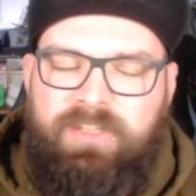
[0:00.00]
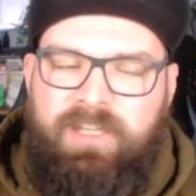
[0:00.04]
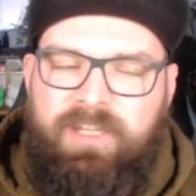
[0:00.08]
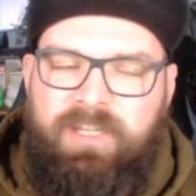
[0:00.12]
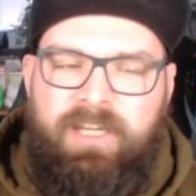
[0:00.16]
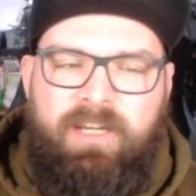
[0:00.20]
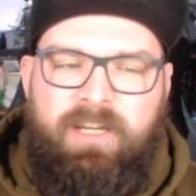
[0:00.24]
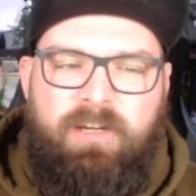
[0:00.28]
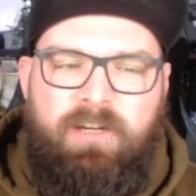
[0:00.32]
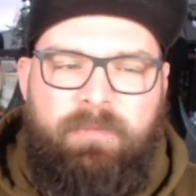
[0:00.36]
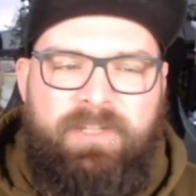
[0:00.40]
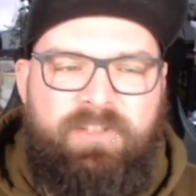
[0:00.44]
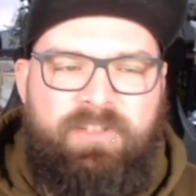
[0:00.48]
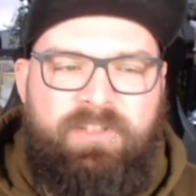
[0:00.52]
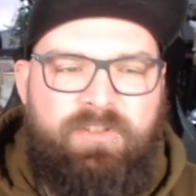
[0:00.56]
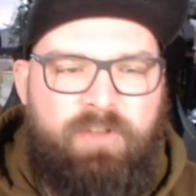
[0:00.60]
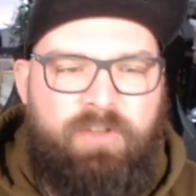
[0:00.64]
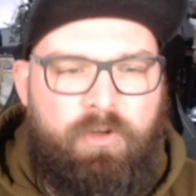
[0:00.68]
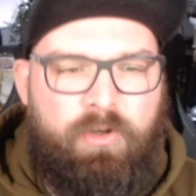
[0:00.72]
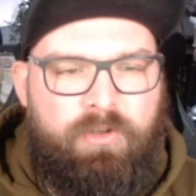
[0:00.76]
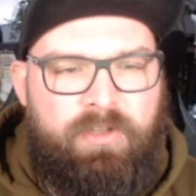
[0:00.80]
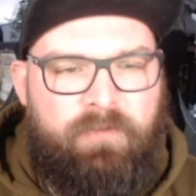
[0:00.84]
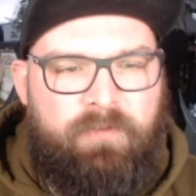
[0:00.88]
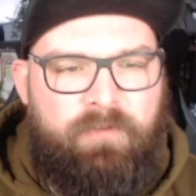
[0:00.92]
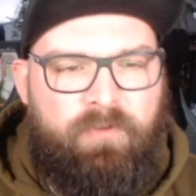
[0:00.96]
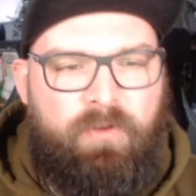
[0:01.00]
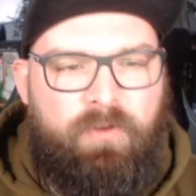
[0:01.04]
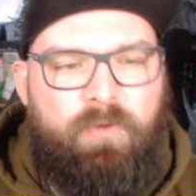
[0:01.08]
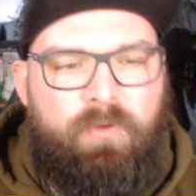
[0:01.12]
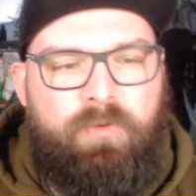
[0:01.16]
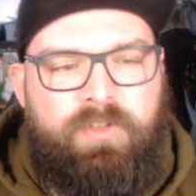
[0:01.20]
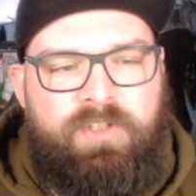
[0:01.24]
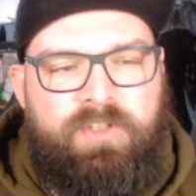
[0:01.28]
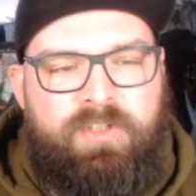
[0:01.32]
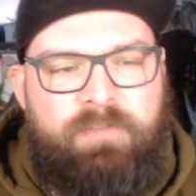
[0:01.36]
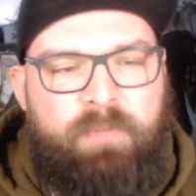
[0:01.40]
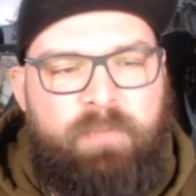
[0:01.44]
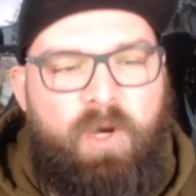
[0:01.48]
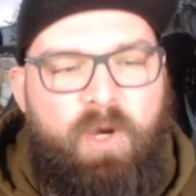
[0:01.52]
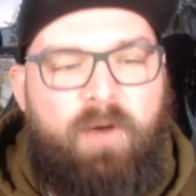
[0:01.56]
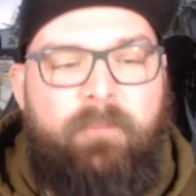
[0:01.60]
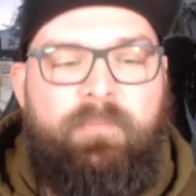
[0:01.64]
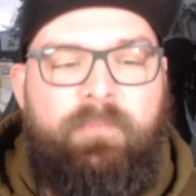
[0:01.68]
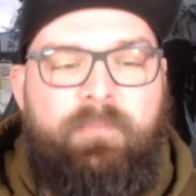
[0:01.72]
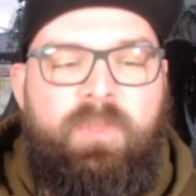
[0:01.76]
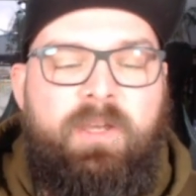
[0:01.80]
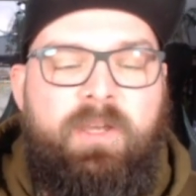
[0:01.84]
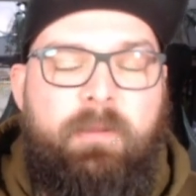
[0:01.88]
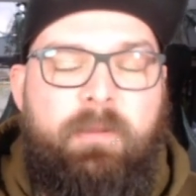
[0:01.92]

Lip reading: They're going to be so difficult to spot.